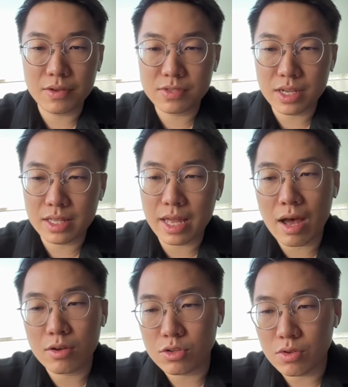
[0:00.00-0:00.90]
I've said
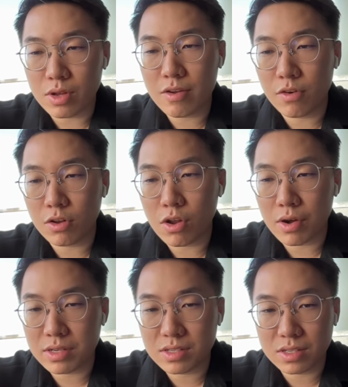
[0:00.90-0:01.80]
that I was looking for long at